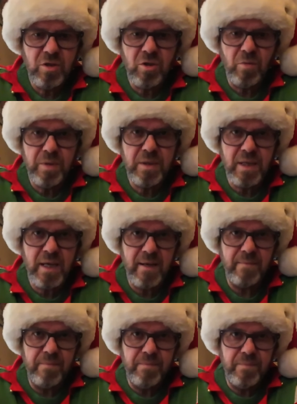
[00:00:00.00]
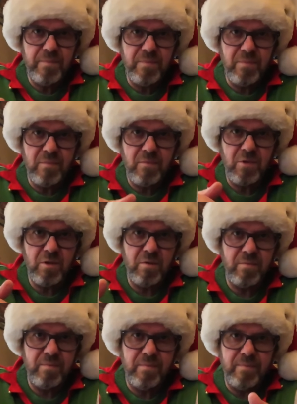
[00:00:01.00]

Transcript: top bit there. Oh.